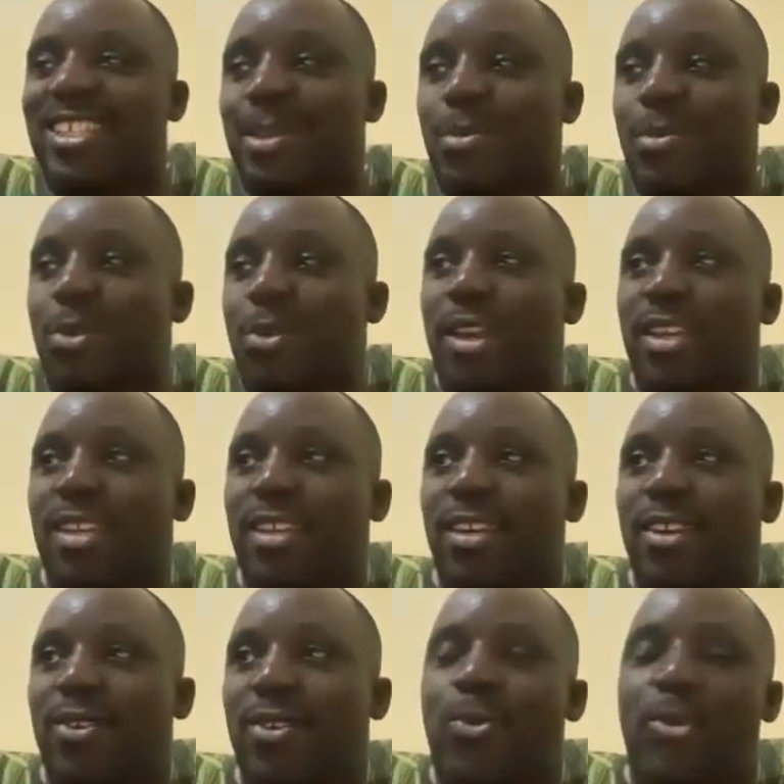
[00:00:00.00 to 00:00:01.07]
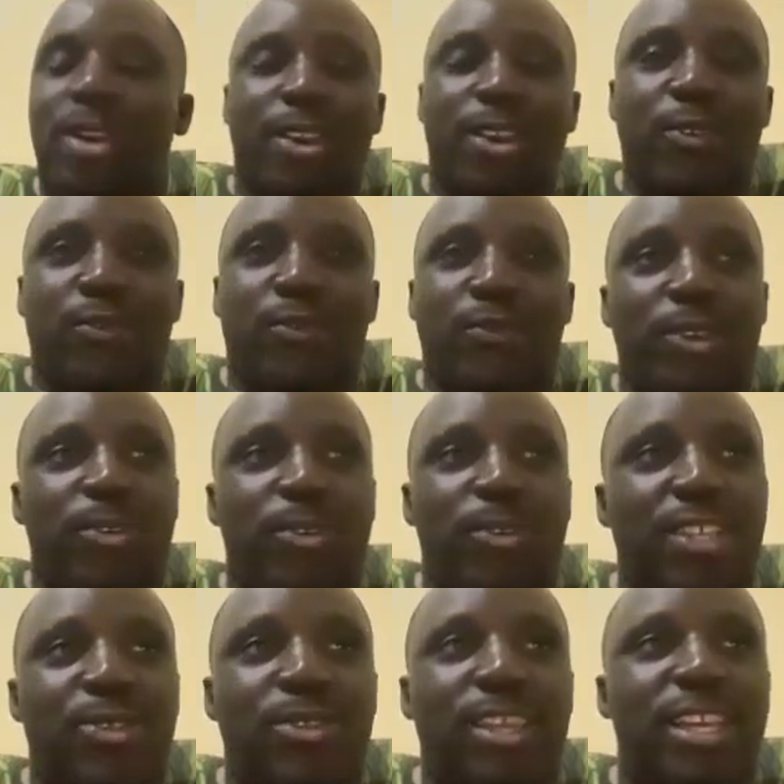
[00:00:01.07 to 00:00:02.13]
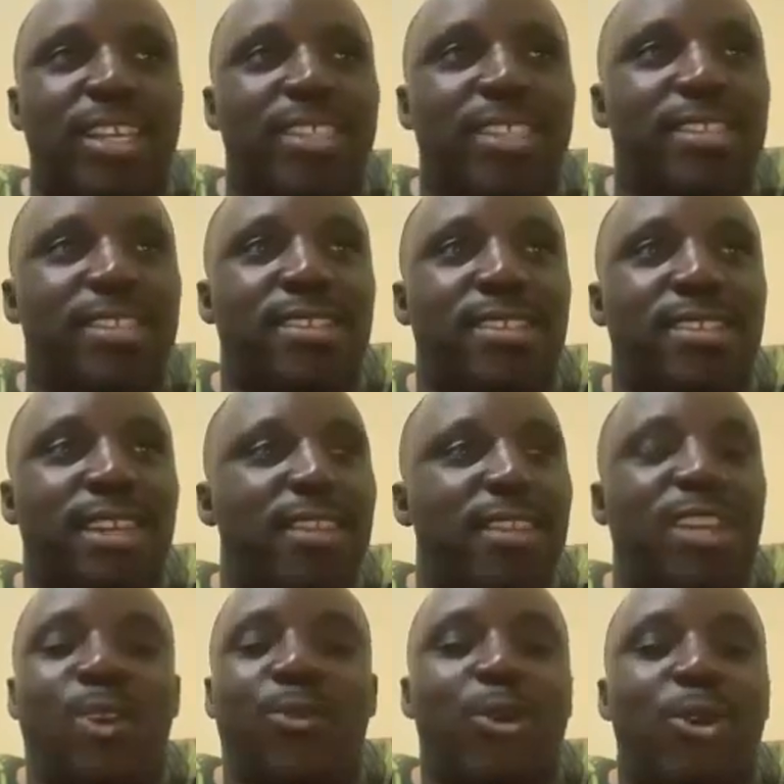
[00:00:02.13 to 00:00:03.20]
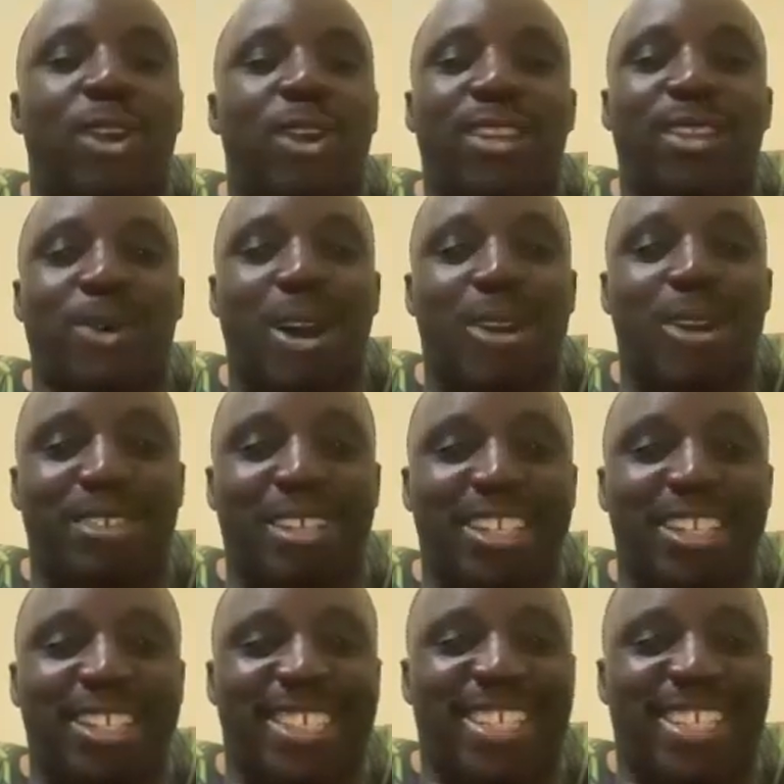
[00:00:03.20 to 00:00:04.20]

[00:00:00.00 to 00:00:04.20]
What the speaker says: this is a moment where you feel as though there is nothing wrong in the world,